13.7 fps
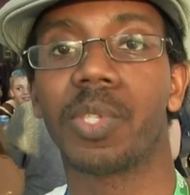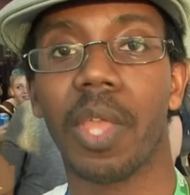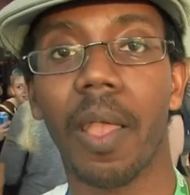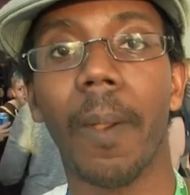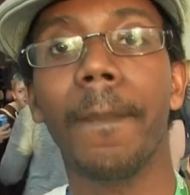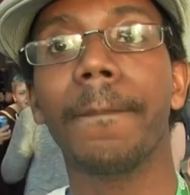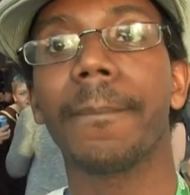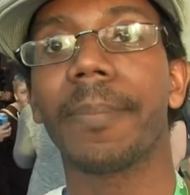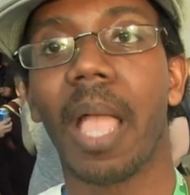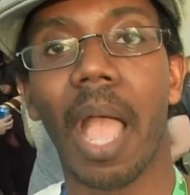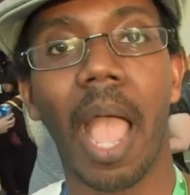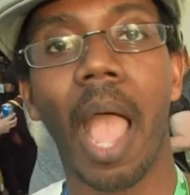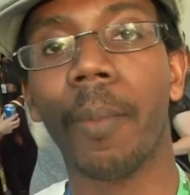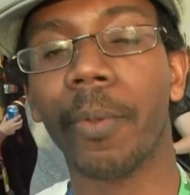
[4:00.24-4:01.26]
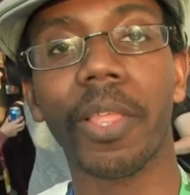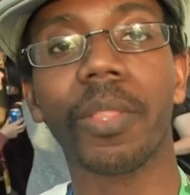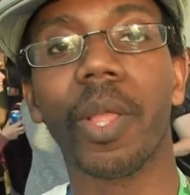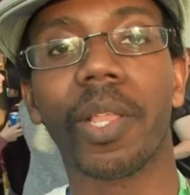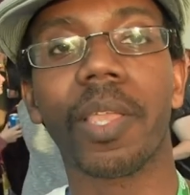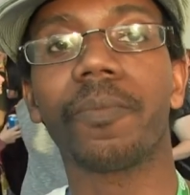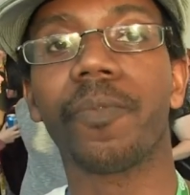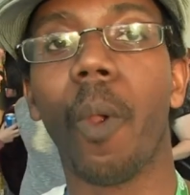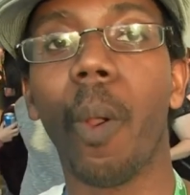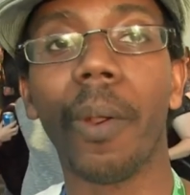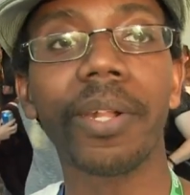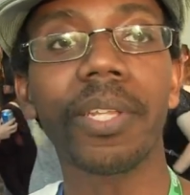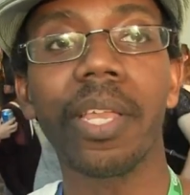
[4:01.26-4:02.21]
So I'm really looking
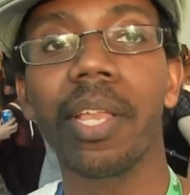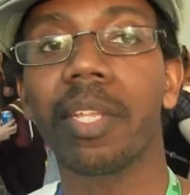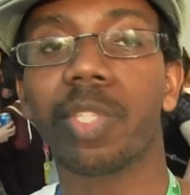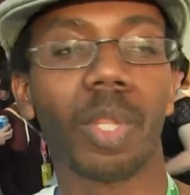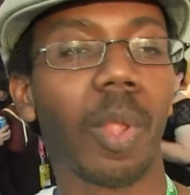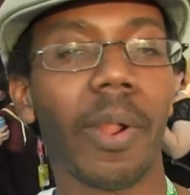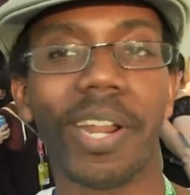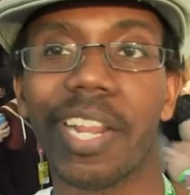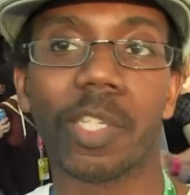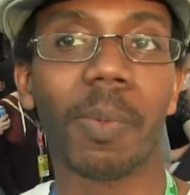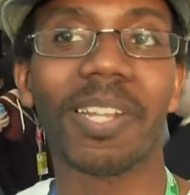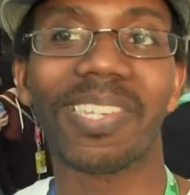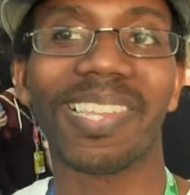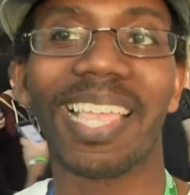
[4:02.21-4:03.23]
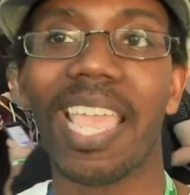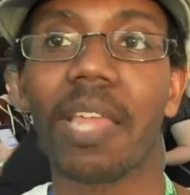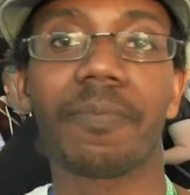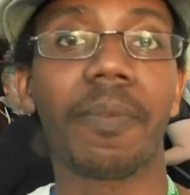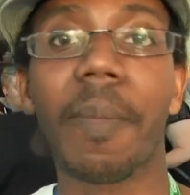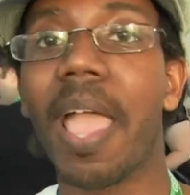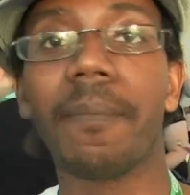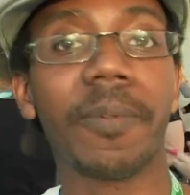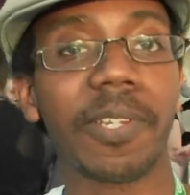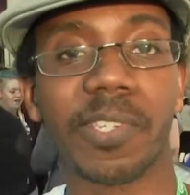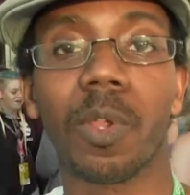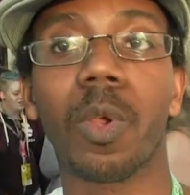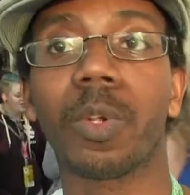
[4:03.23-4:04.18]
forward to learning as much as I can from
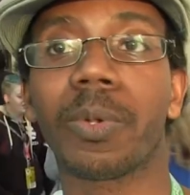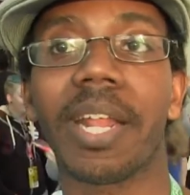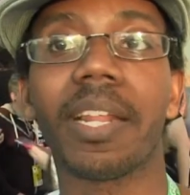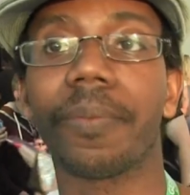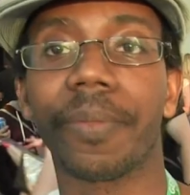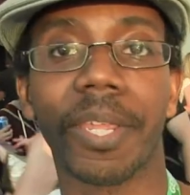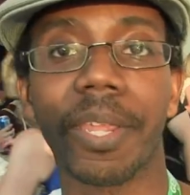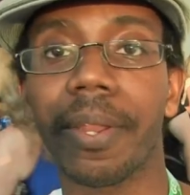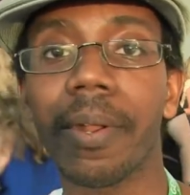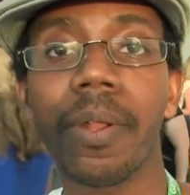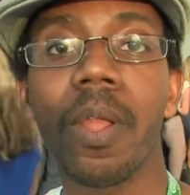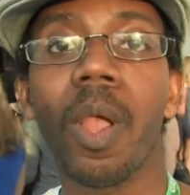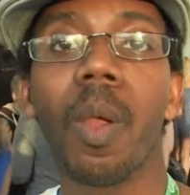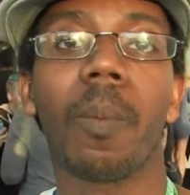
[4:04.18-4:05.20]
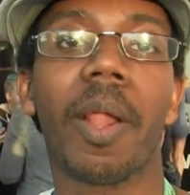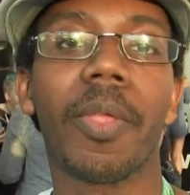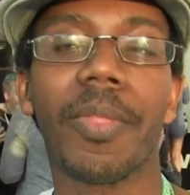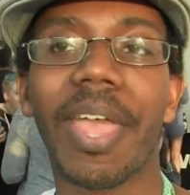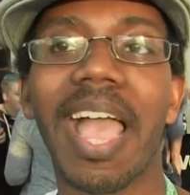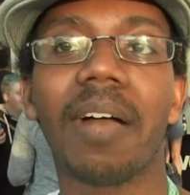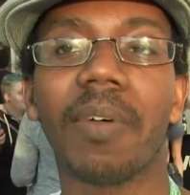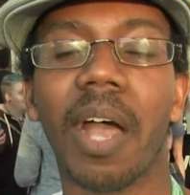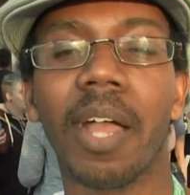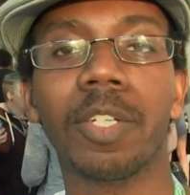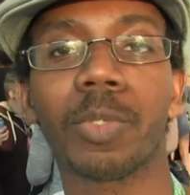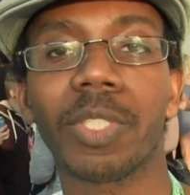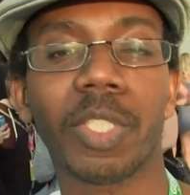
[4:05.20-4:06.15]
every single creative here, whether they have
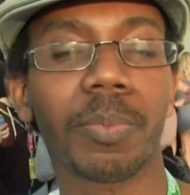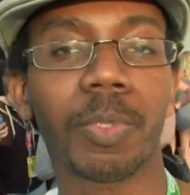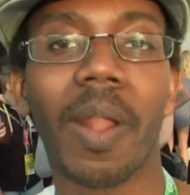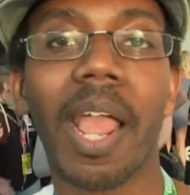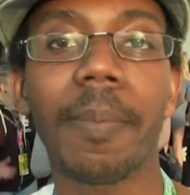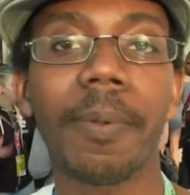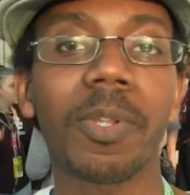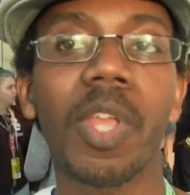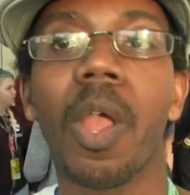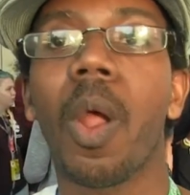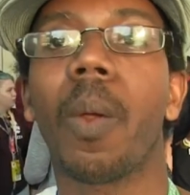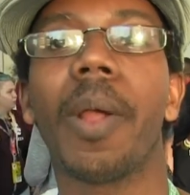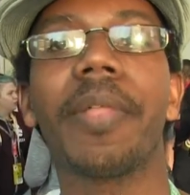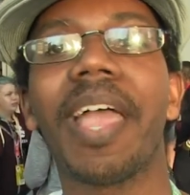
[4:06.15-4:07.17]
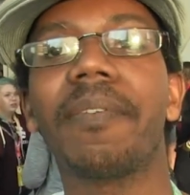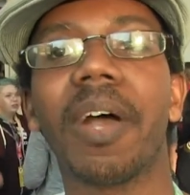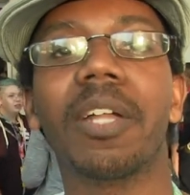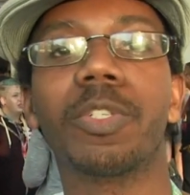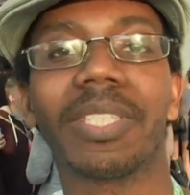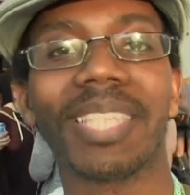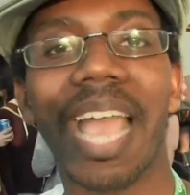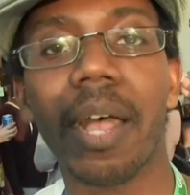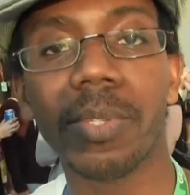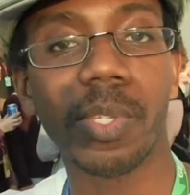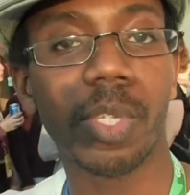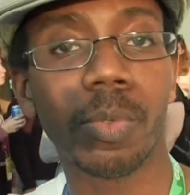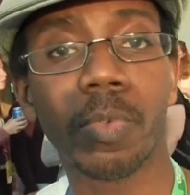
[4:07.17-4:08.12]
100 subscribers or whether they have
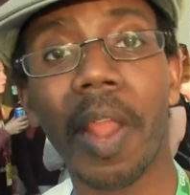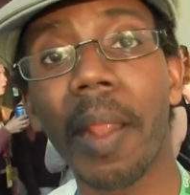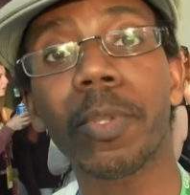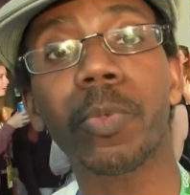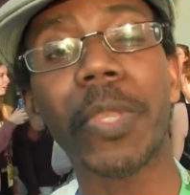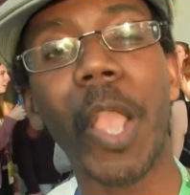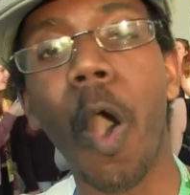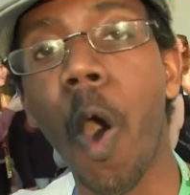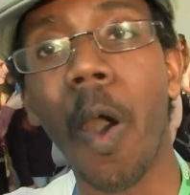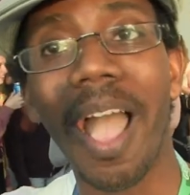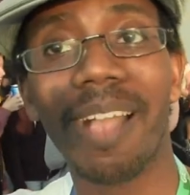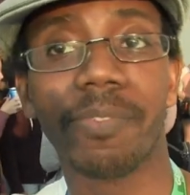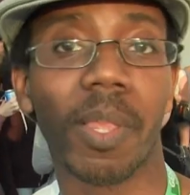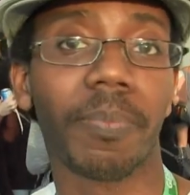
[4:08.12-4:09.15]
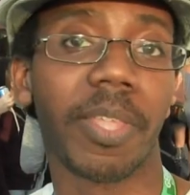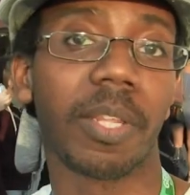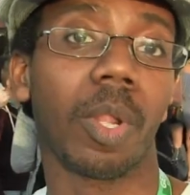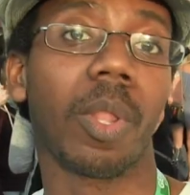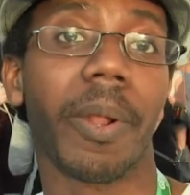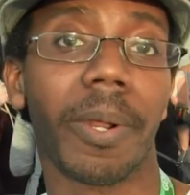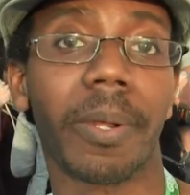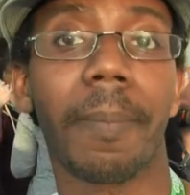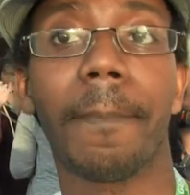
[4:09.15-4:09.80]
100,000 subscribers, we all have something to learn.